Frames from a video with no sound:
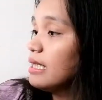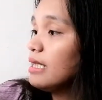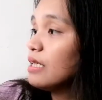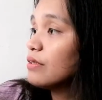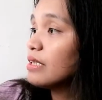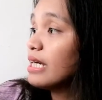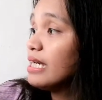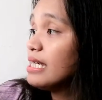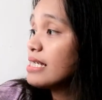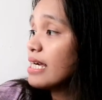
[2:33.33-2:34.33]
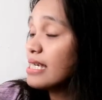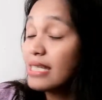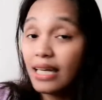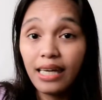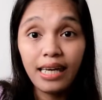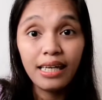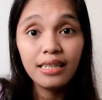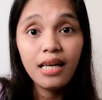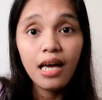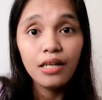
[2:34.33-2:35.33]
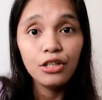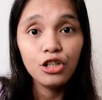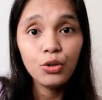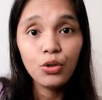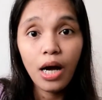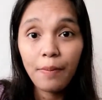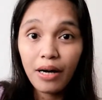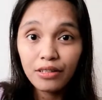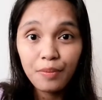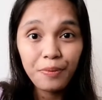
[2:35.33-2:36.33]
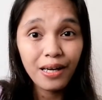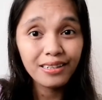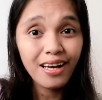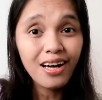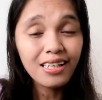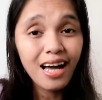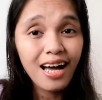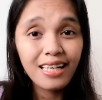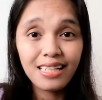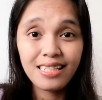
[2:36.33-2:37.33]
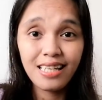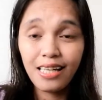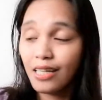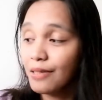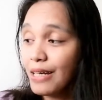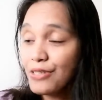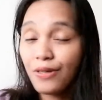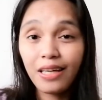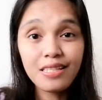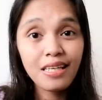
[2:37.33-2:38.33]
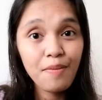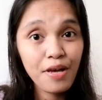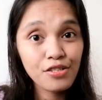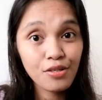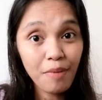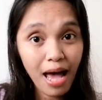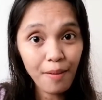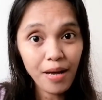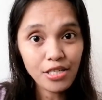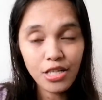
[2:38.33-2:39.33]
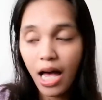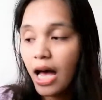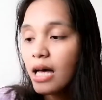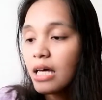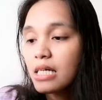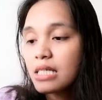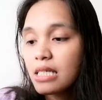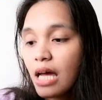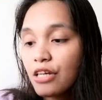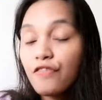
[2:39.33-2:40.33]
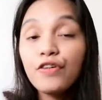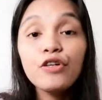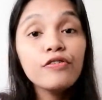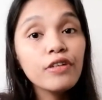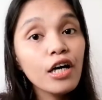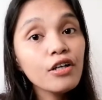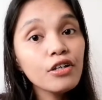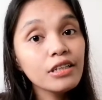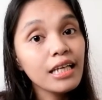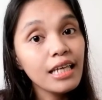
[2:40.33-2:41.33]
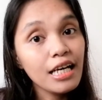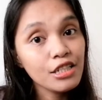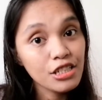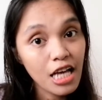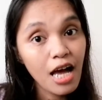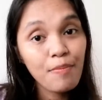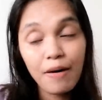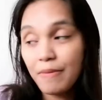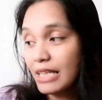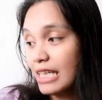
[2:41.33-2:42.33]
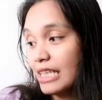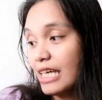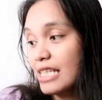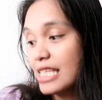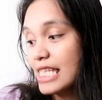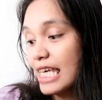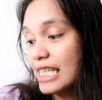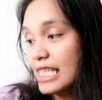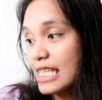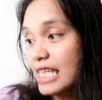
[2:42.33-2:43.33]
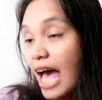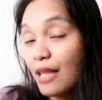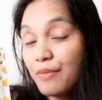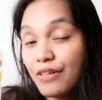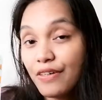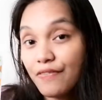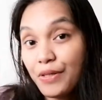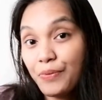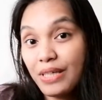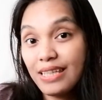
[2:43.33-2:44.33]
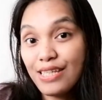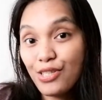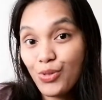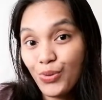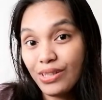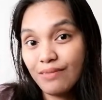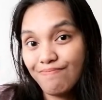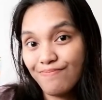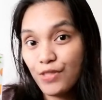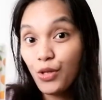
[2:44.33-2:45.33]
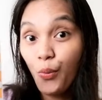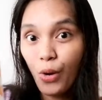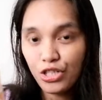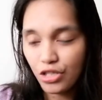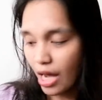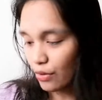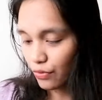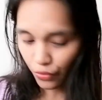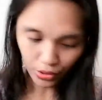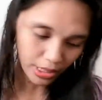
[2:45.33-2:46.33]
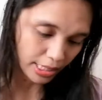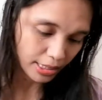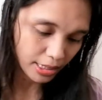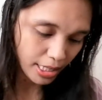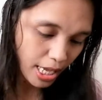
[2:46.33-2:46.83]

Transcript: Hindi ko na iisa-isahin yung about the product ha, kasi as you can see, medyo mahaba siya. Sa review vlog ko na lang siya babanggitin since I'll be reviewing this soon. So, watch out for it.